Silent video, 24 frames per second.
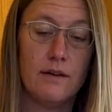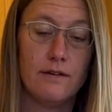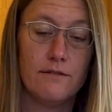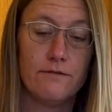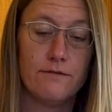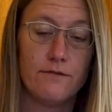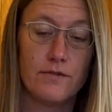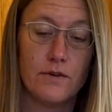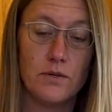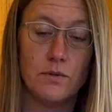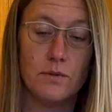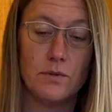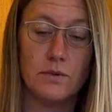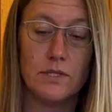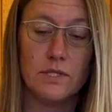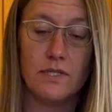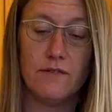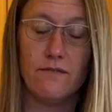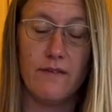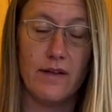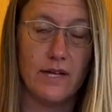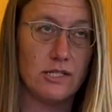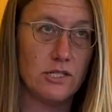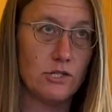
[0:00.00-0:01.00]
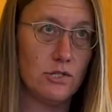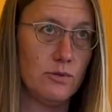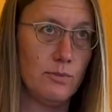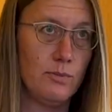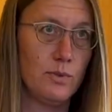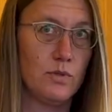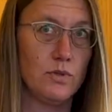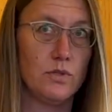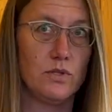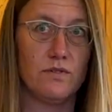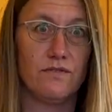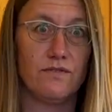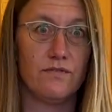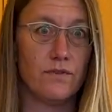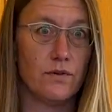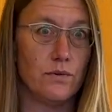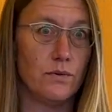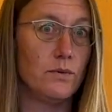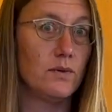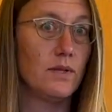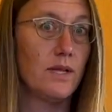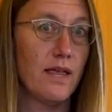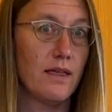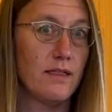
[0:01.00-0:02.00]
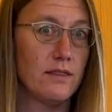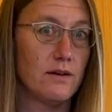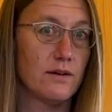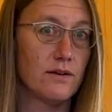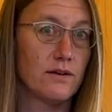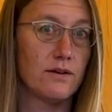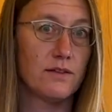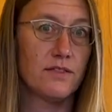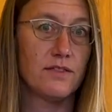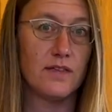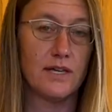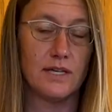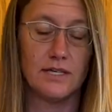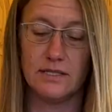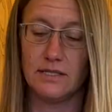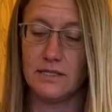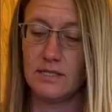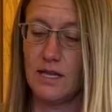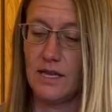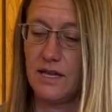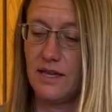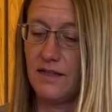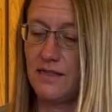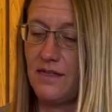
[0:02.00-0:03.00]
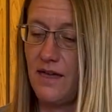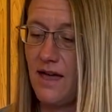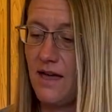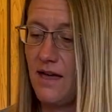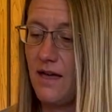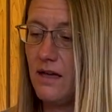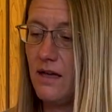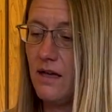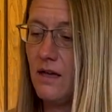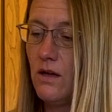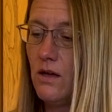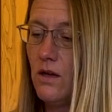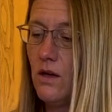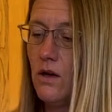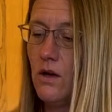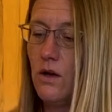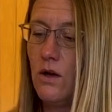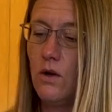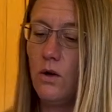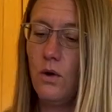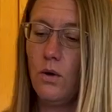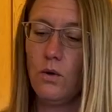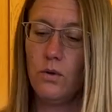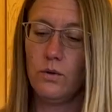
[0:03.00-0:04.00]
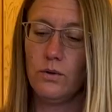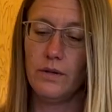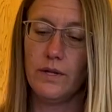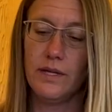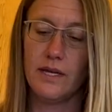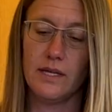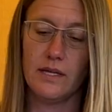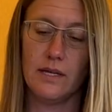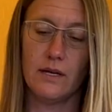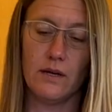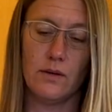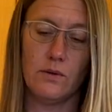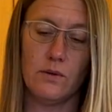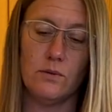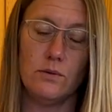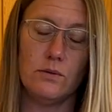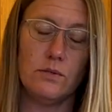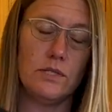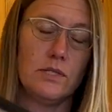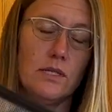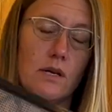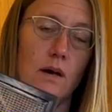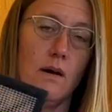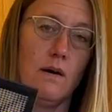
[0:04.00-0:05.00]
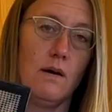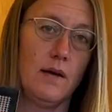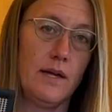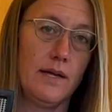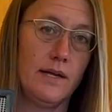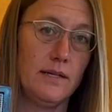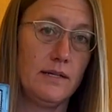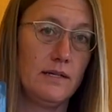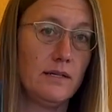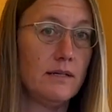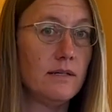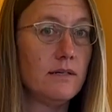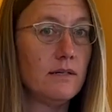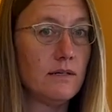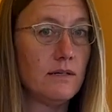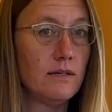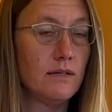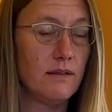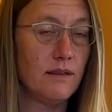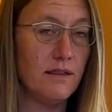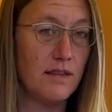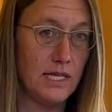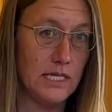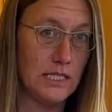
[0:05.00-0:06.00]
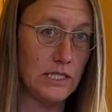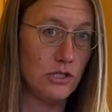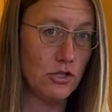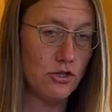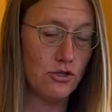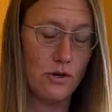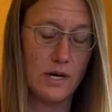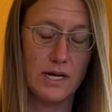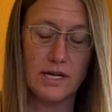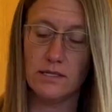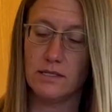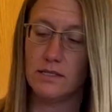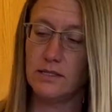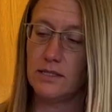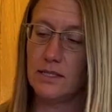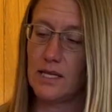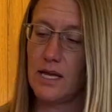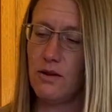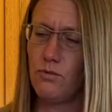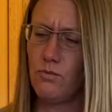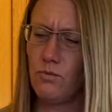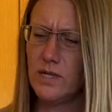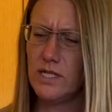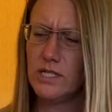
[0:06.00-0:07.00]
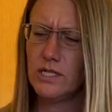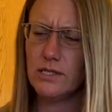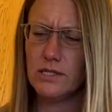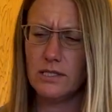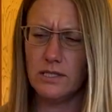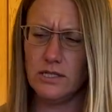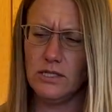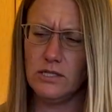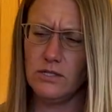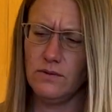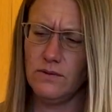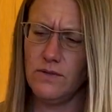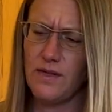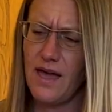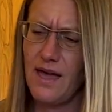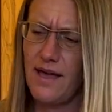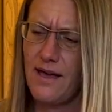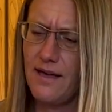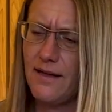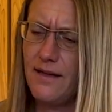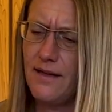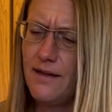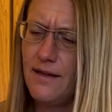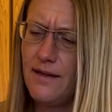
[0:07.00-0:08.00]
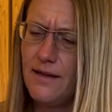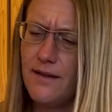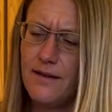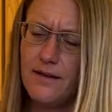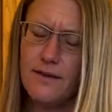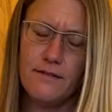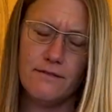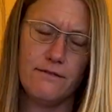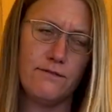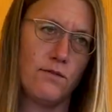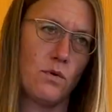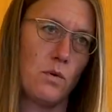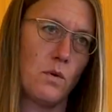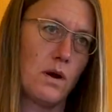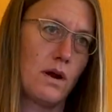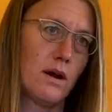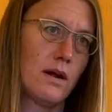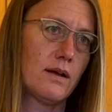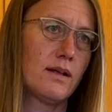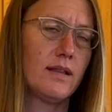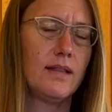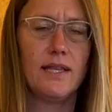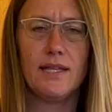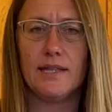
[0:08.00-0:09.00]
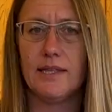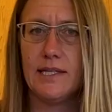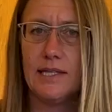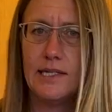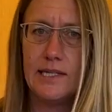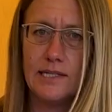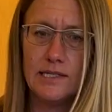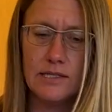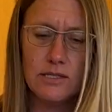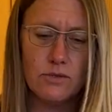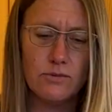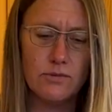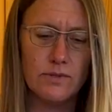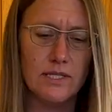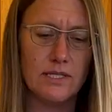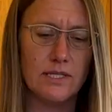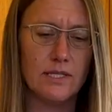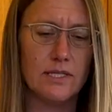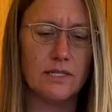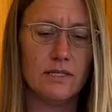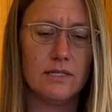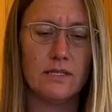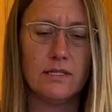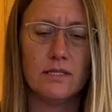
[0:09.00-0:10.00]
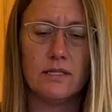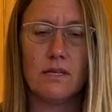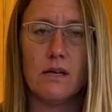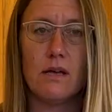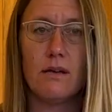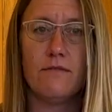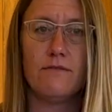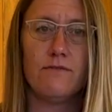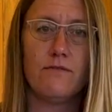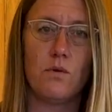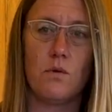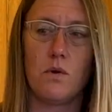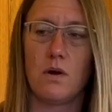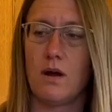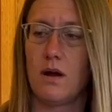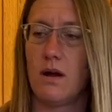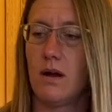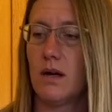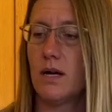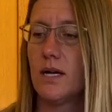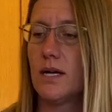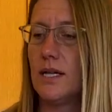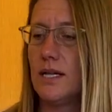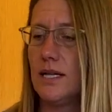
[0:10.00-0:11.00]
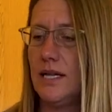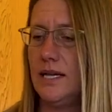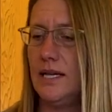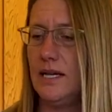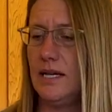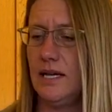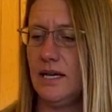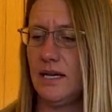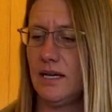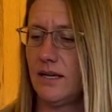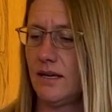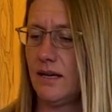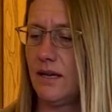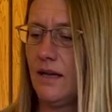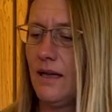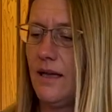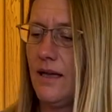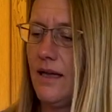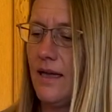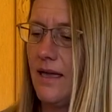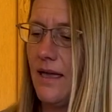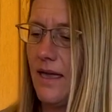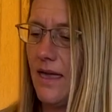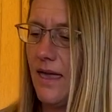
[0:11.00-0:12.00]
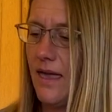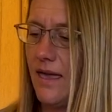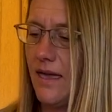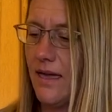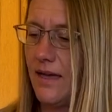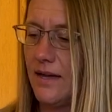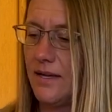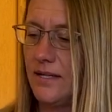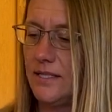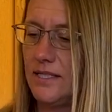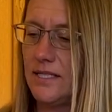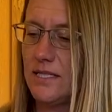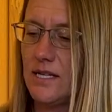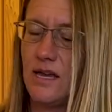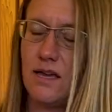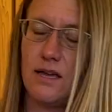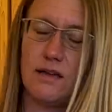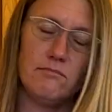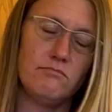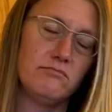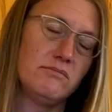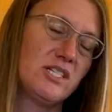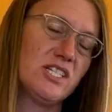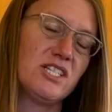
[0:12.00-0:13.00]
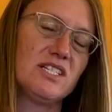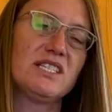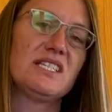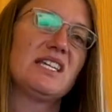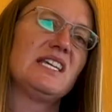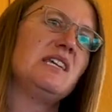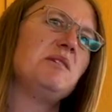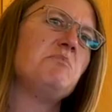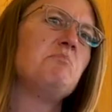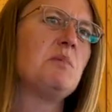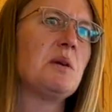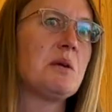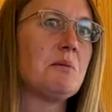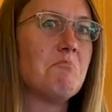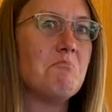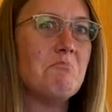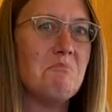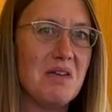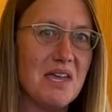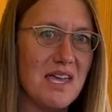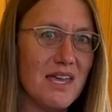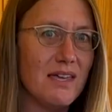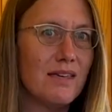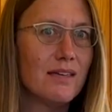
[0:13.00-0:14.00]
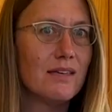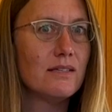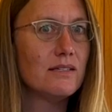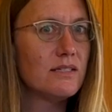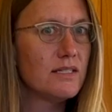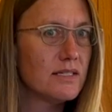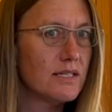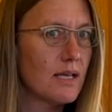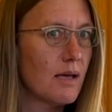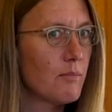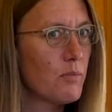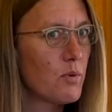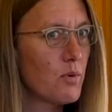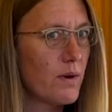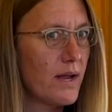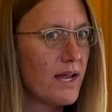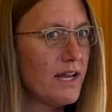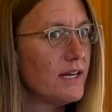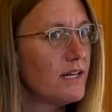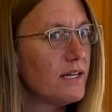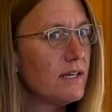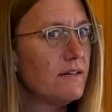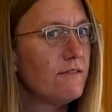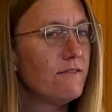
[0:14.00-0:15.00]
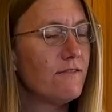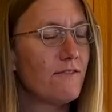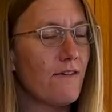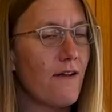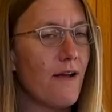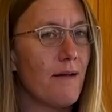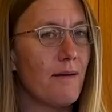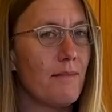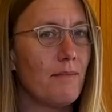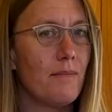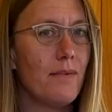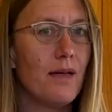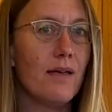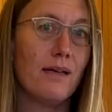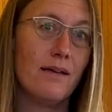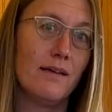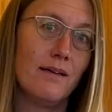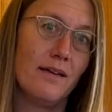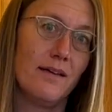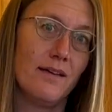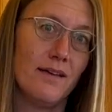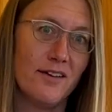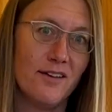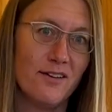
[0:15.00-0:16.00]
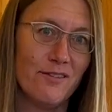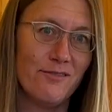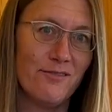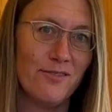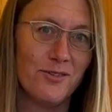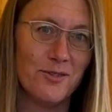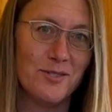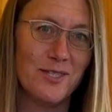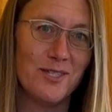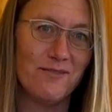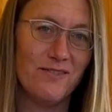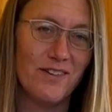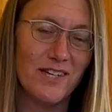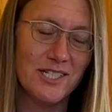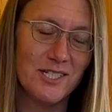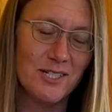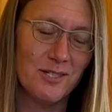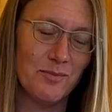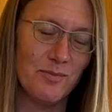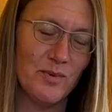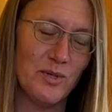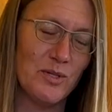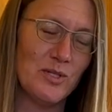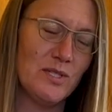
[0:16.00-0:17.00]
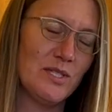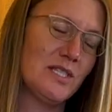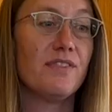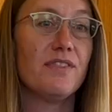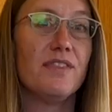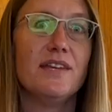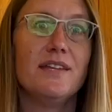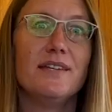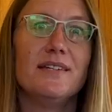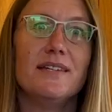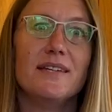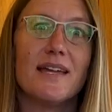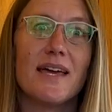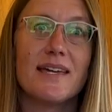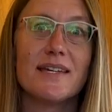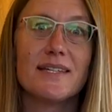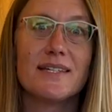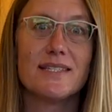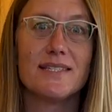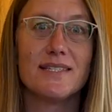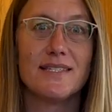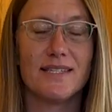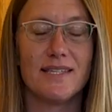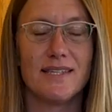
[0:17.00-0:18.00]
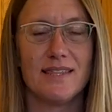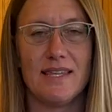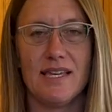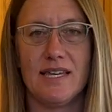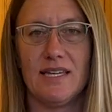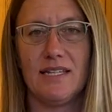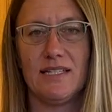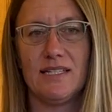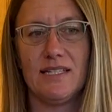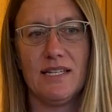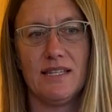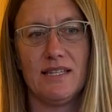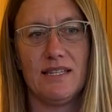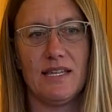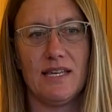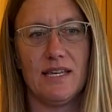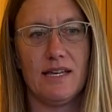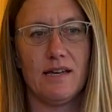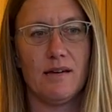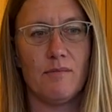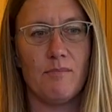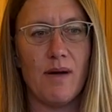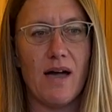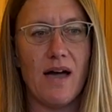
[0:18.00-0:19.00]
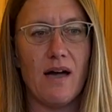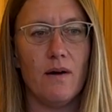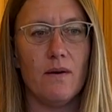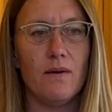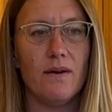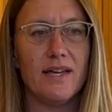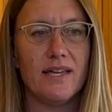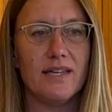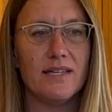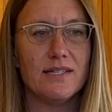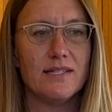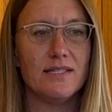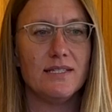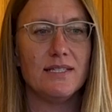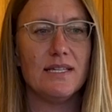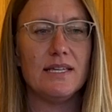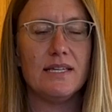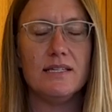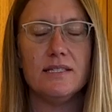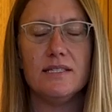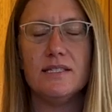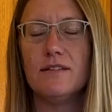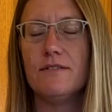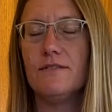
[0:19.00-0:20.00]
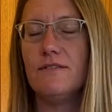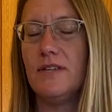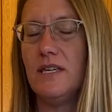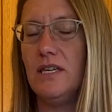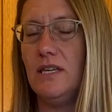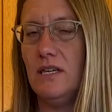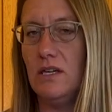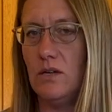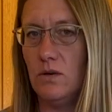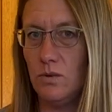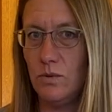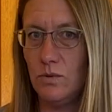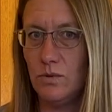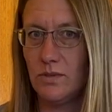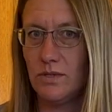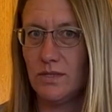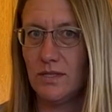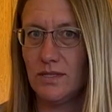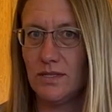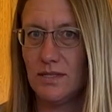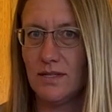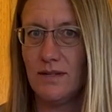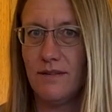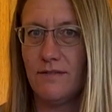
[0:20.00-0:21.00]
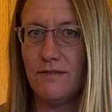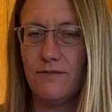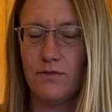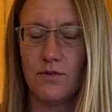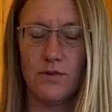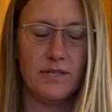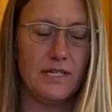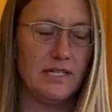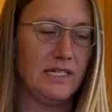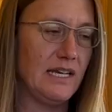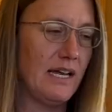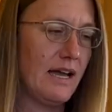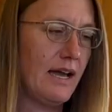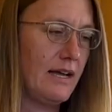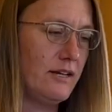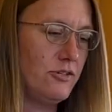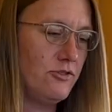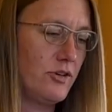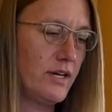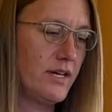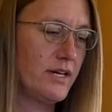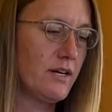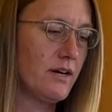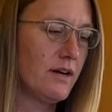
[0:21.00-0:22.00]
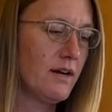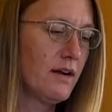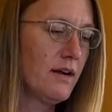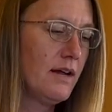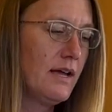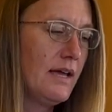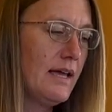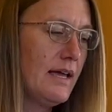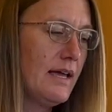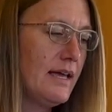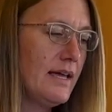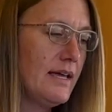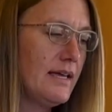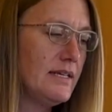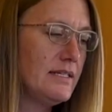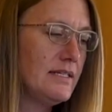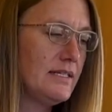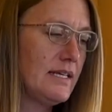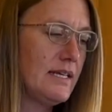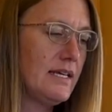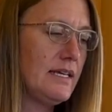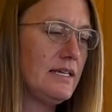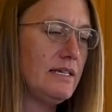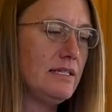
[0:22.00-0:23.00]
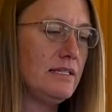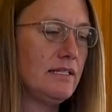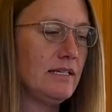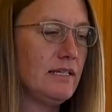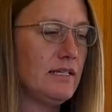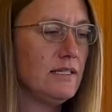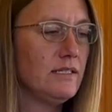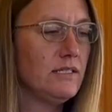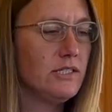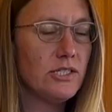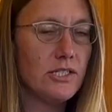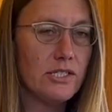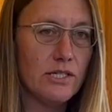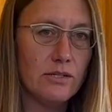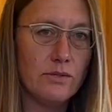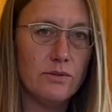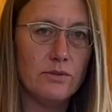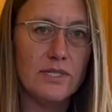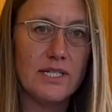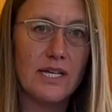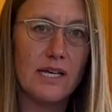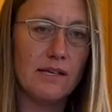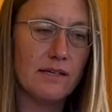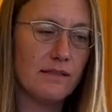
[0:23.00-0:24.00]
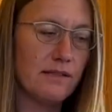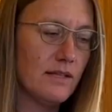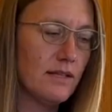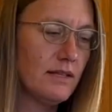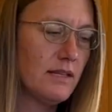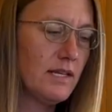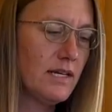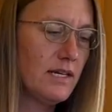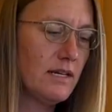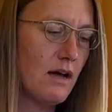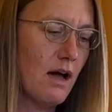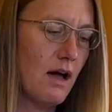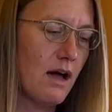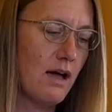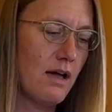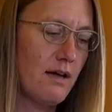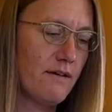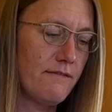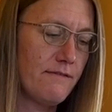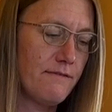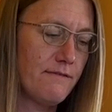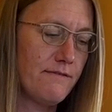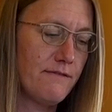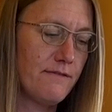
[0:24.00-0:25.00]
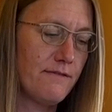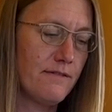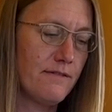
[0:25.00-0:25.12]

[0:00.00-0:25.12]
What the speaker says: Fruits, vegetables, fruit leather, things like that only goes on these trays. And we just do that for cleanliness reasons, for cleaning, and just keeping meat separated from fruits and vegetables. The next thing to think about is ease of use for the dehydrator. Is it easy to take the lid off?